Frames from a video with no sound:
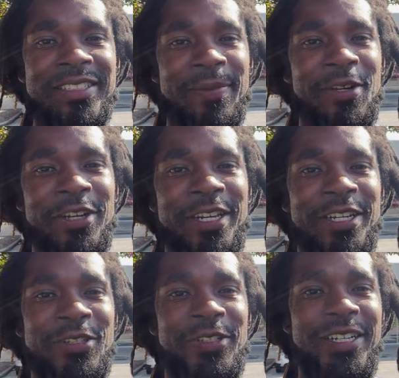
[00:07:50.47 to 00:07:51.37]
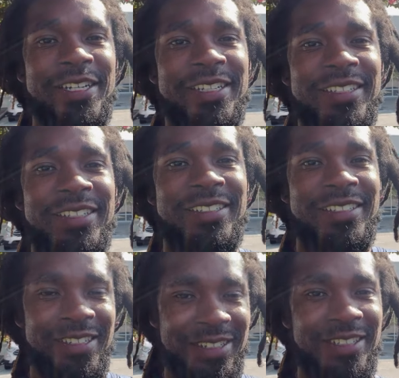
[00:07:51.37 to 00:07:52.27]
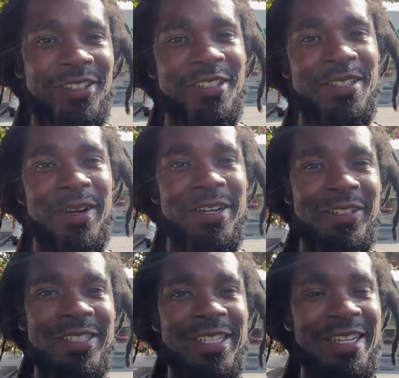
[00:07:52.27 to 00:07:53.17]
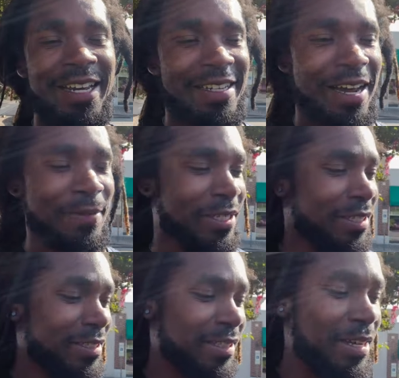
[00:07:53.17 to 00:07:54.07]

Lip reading: time to go get a new look. Going to see my girl Dee Dee at Diamond Cuts.